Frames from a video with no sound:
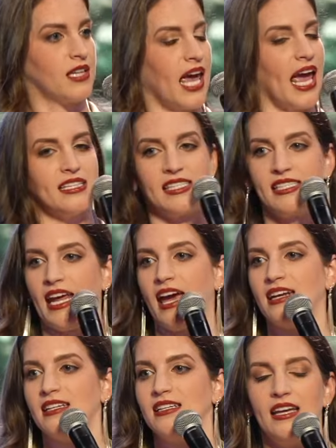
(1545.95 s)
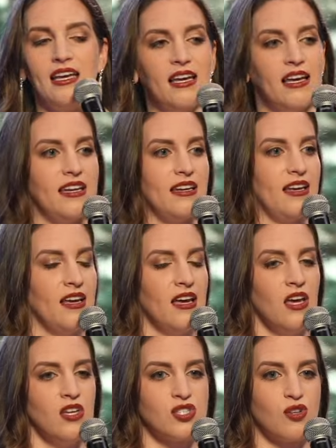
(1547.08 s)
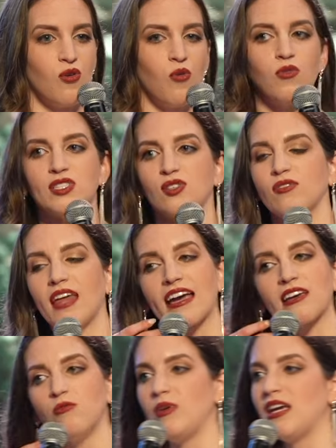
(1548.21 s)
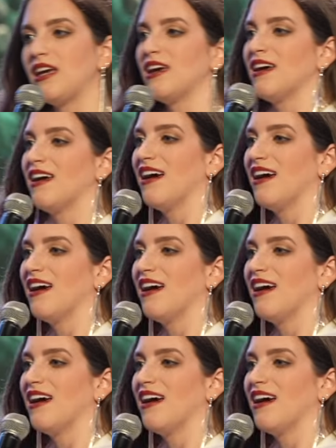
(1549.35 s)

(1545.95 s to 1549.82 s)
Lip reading: can't stand it. So that can be,